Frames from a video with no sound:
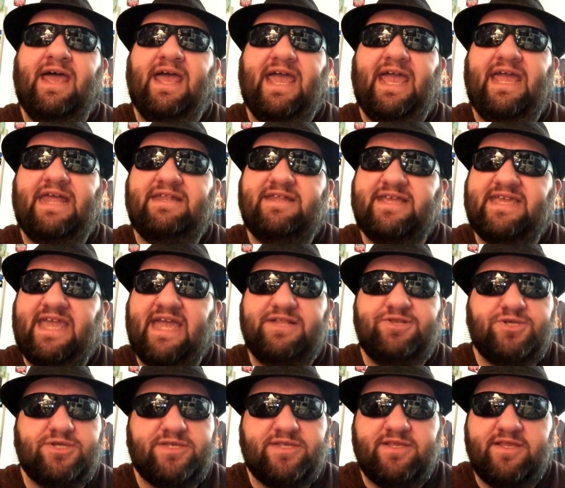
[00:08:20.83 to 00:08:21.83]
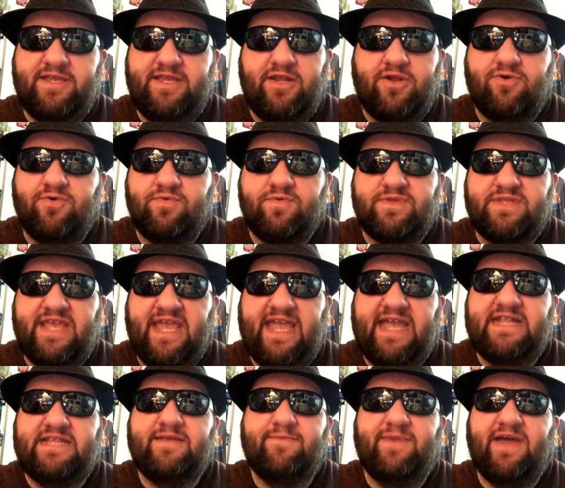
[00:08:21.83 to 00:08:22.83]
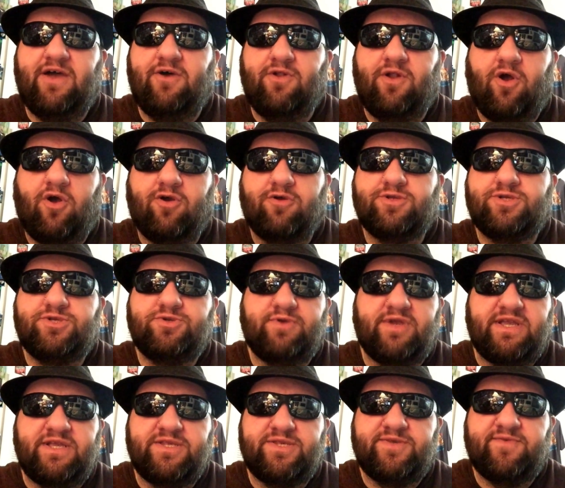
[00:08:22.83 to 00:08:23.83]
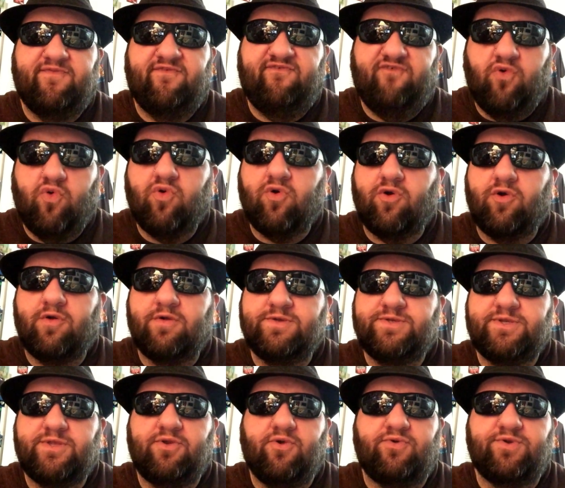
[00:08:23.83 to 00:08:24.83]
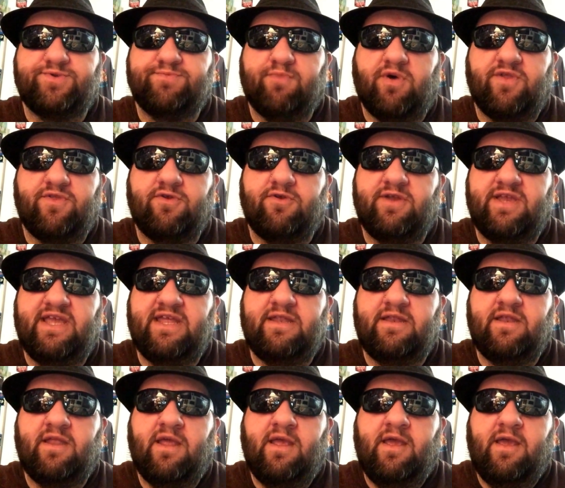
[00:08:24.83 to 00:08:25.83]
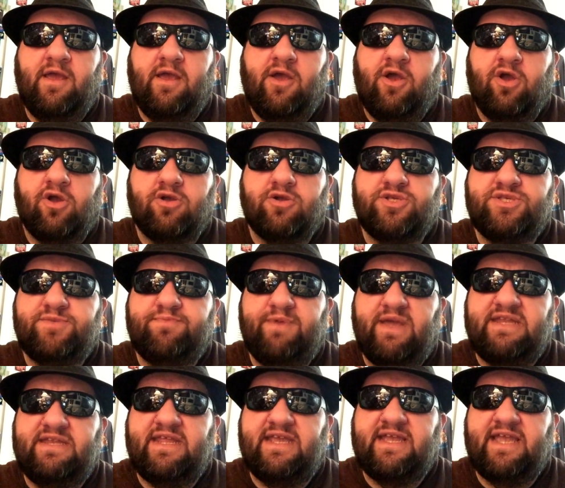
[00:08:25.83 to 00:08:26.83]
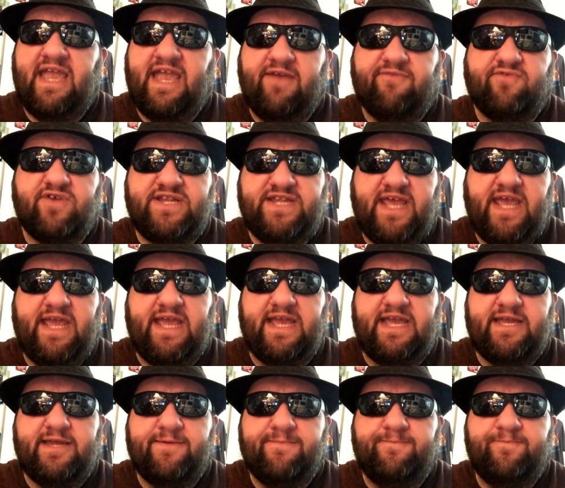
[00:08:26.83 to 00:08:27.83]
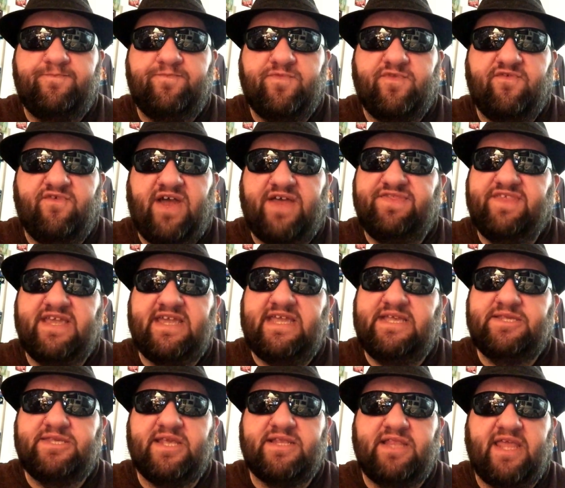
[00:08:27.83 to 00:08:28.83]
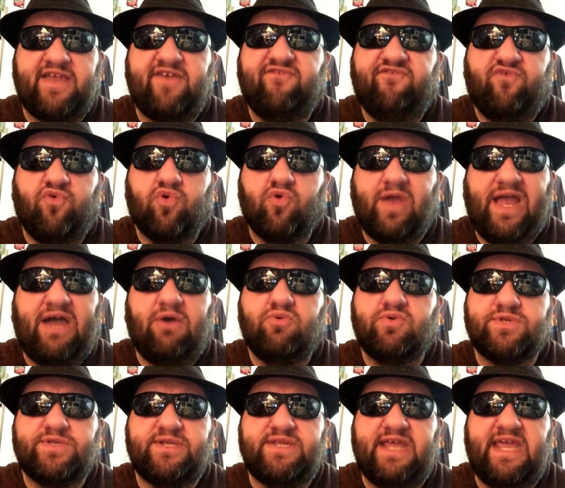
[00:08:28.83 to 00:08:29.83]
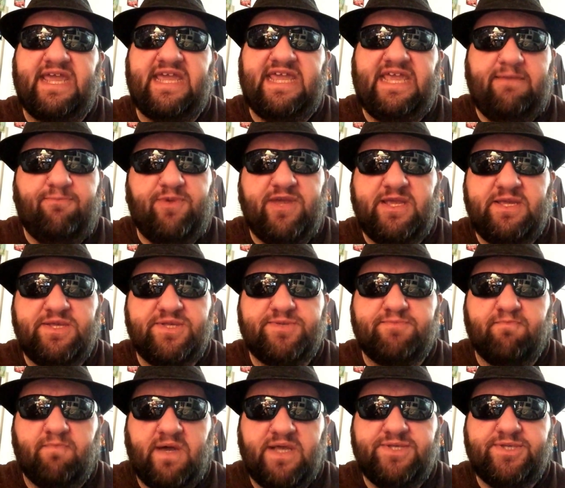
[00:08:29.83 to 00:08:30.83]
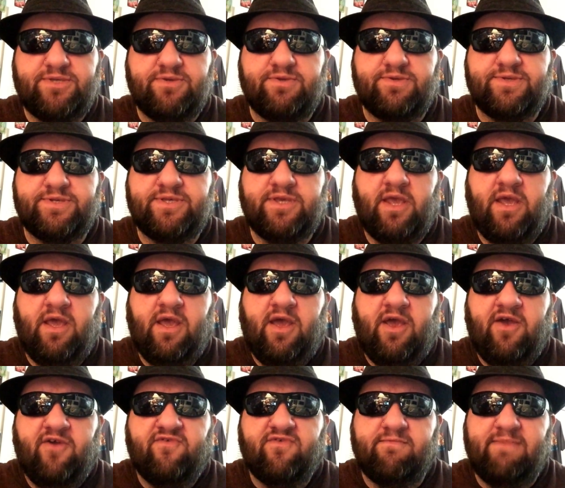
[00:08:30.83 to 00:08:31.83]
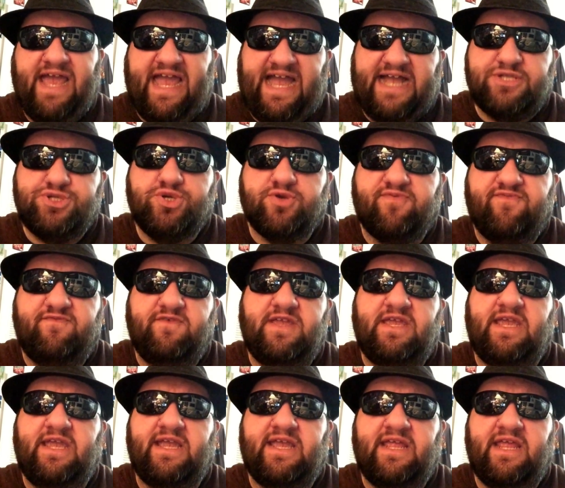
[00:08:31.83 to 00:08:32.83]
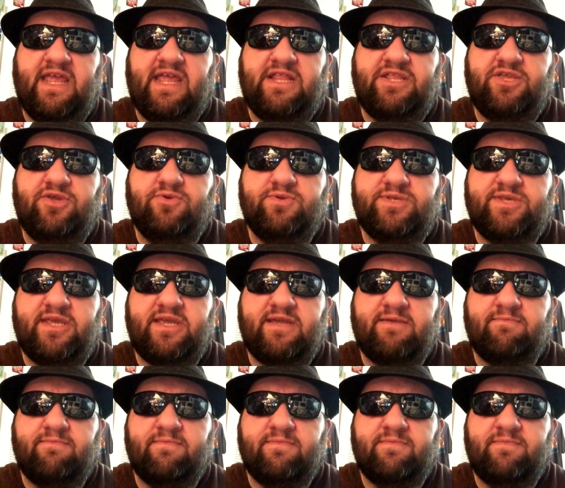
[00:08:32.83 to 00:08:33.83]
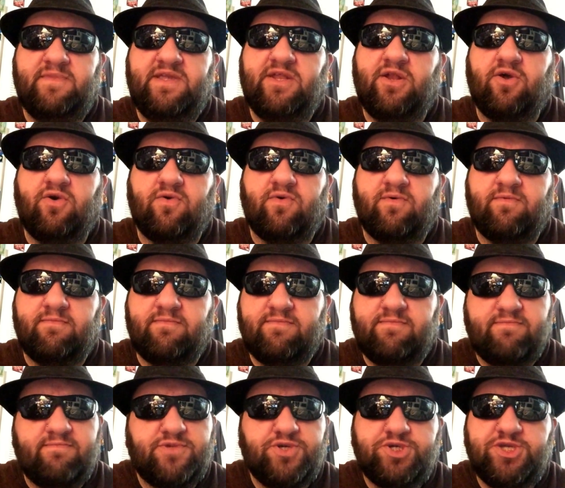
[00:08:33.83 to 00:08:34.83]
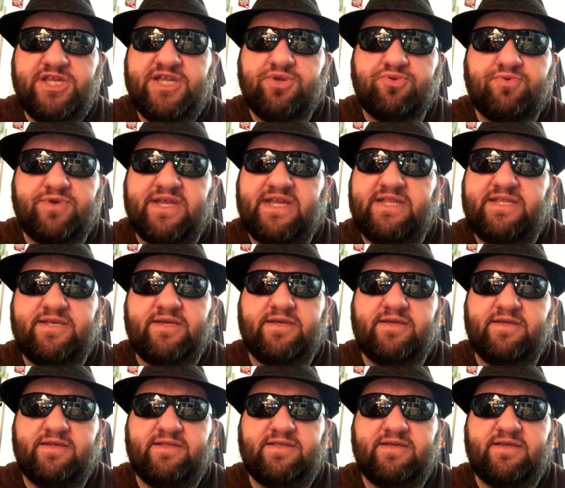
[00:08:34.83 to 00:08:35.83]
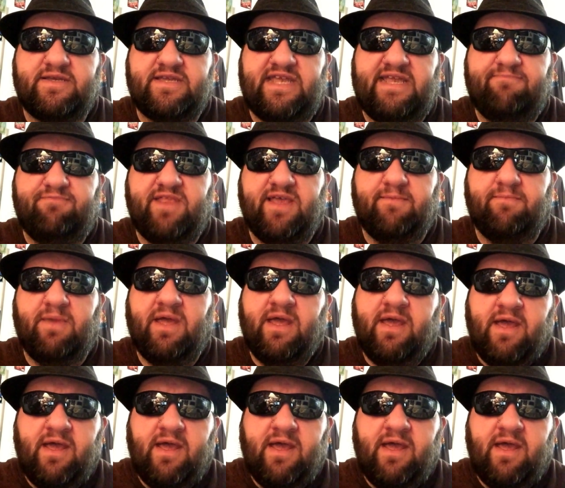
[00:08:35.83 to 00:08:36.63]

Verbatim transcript: And again, just, you know, tantamount heartstrings for Satoru's mother in her spending every day. I think he said like 4 hours a day, keeping his muscles from atrophying and using, you know, machinery to keep them